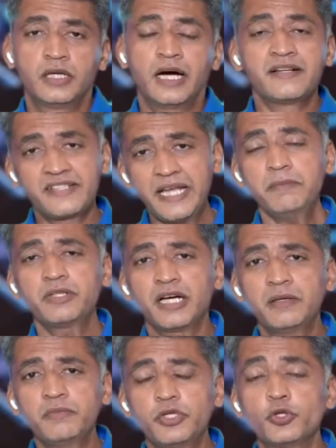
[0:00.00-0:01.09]
And same
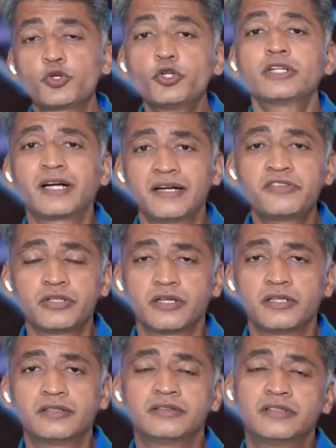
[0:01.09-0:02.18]
time, you should
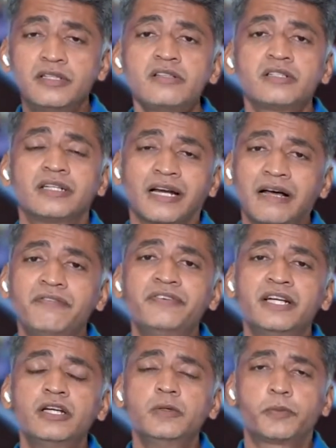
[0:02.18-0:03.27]
consider this
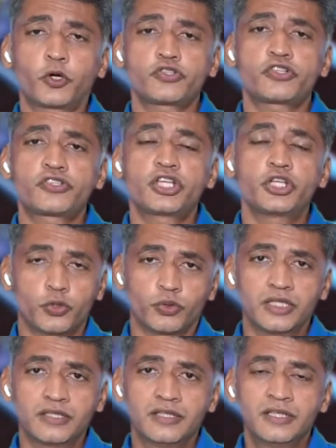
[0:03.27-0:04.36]
graphical processing
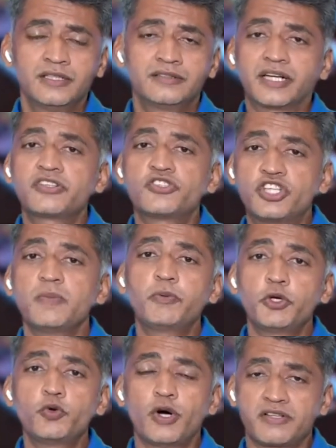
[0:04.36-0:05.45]
unit, that is
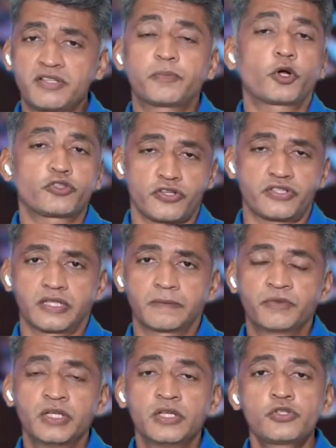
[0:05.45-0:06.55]
GPU, as a processor.
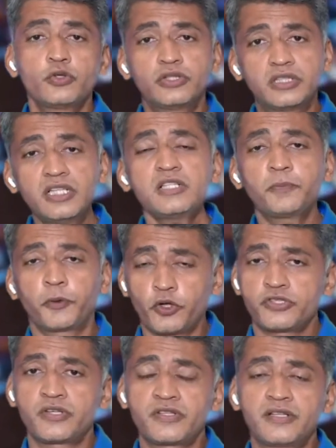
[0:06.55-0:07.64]
So this
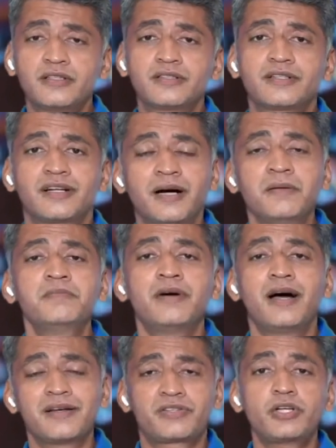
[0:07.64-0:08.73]
processor come
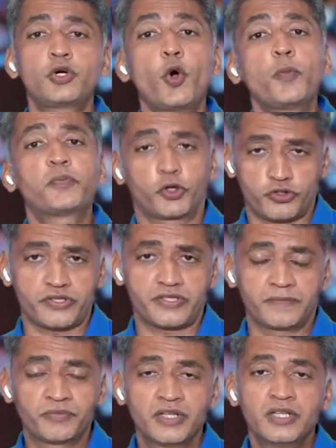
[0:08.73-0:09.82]
as a co-processor.
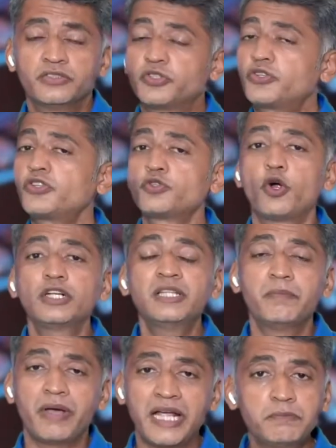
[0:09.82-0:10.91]
This is not the
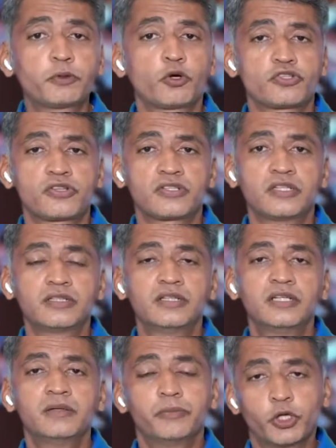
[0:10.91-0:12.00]
main processor
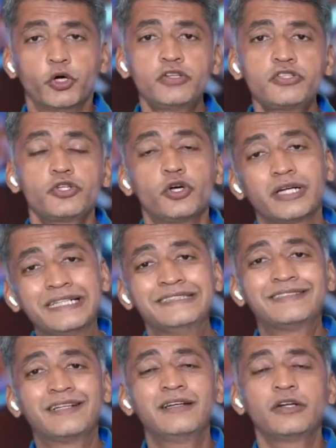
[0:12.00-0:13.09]
because your
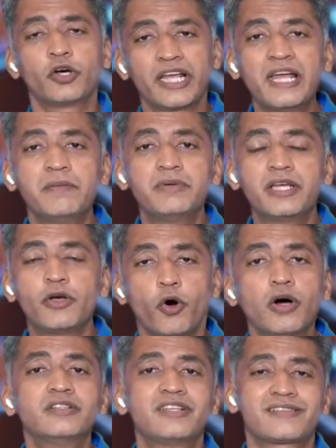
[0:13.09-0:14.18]
Intel or AMD,
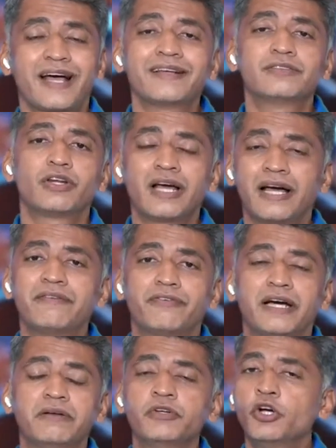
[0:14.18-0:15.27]
all this i3,
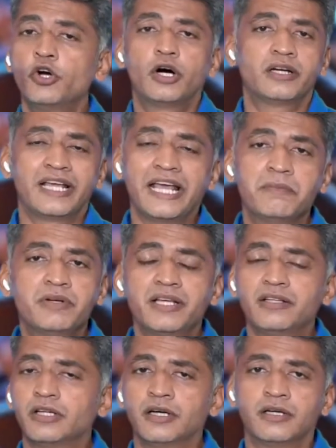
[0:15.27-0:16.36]
i5 or
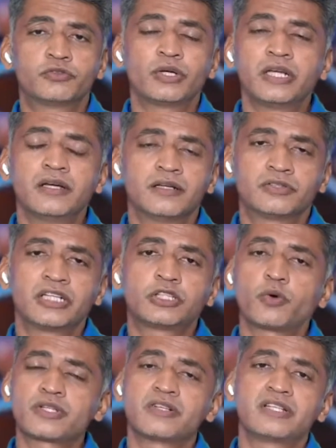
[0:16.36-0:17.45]
AMD
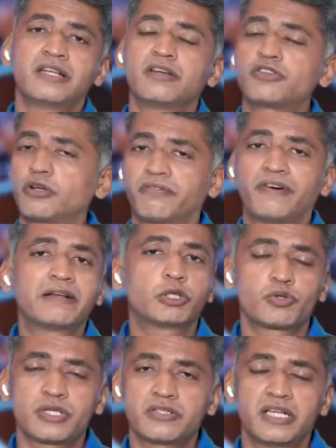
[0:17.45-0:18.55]
3000 series or
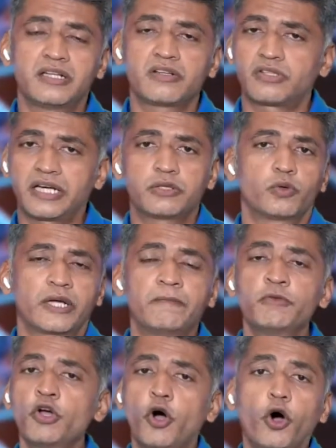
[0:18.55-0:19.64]
5000 series, right? Okay,
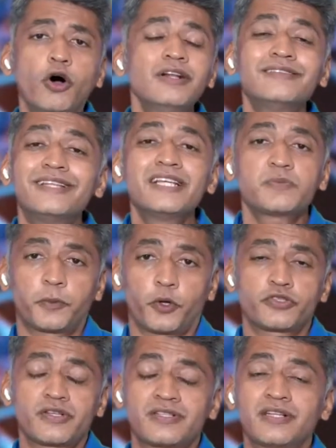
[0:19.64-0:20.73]
all these
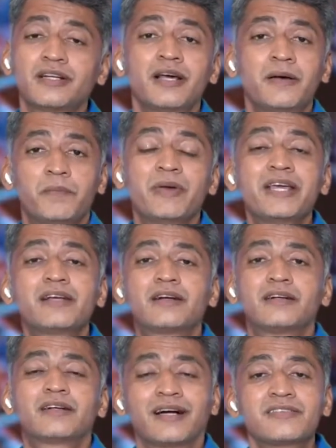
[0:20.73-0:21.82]
processor may
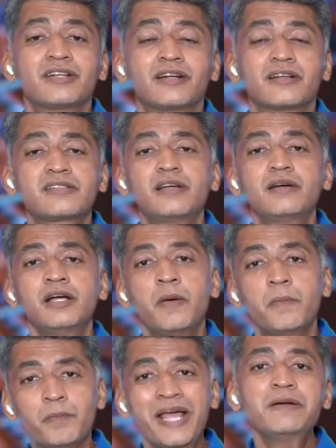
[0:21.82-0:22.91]
consider as a
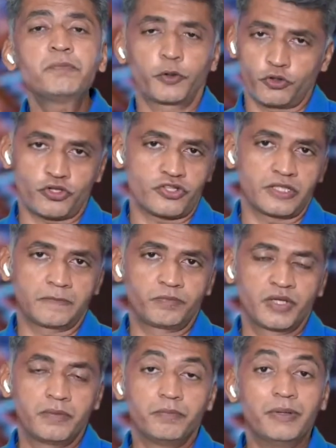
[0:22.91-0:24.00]
main processor,
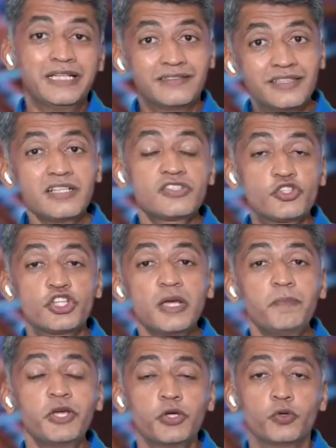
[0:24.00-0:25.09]
but this
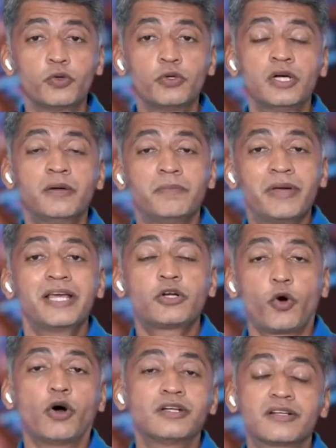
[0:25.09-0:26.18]
GPU may
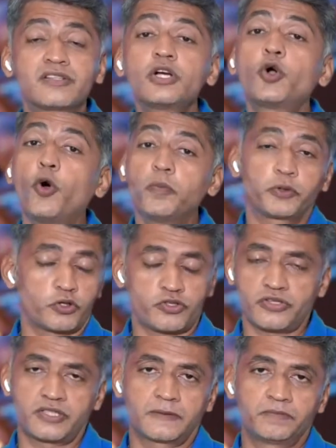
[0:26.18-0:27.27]
called as a
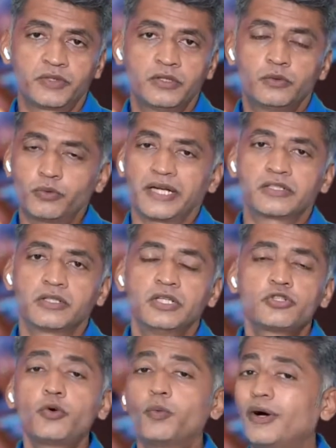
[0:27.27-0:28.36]
co-processor. Right.
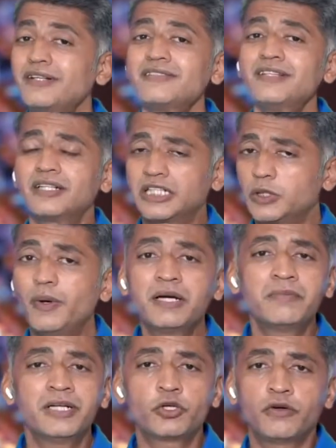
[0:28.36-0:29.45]
So what is the
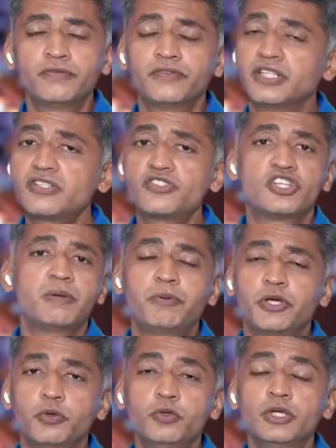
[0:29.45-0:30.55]
requirement of this
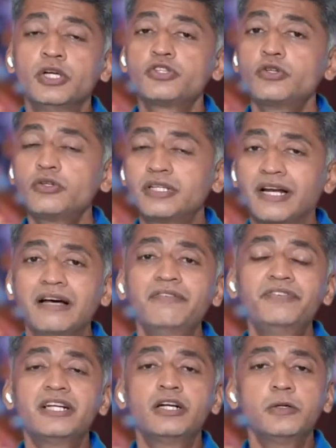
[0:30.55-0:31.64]
GPU? So
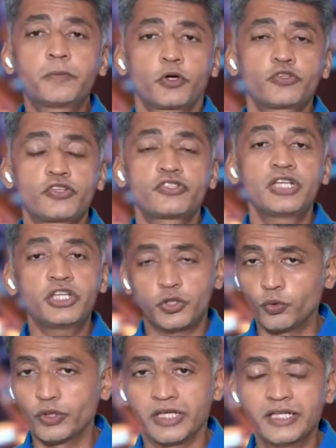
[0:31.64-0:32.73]
graphical processing
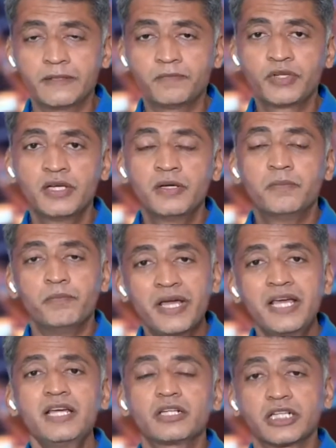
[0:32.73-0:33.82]
unit
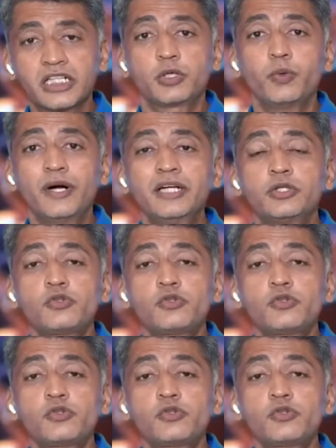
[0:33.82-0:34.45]
may require to